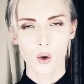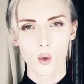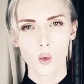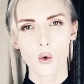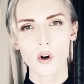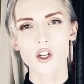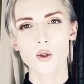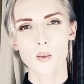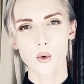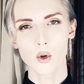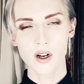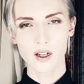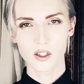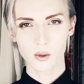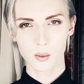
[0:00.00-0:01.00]
Which
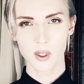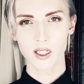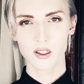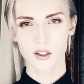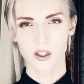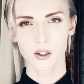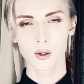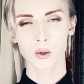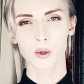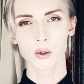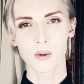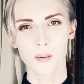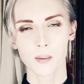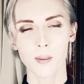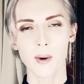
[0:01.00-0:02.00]
brings me to
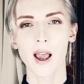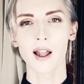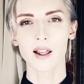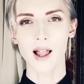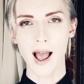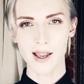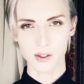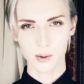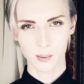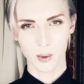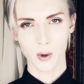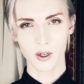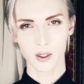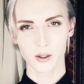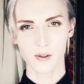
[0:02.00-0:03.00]
my last
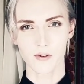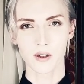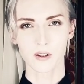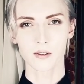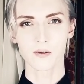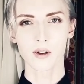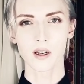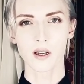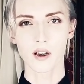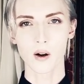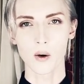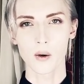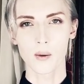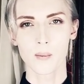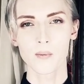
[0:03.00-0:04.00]
point of this
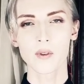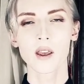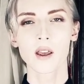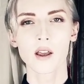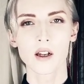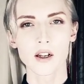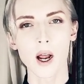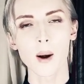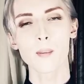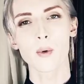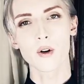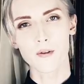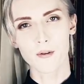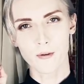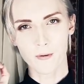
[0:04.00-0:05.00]
video,
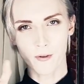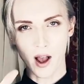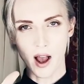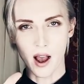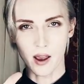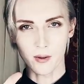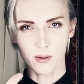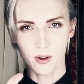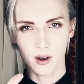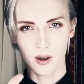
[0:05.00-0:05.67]
number five.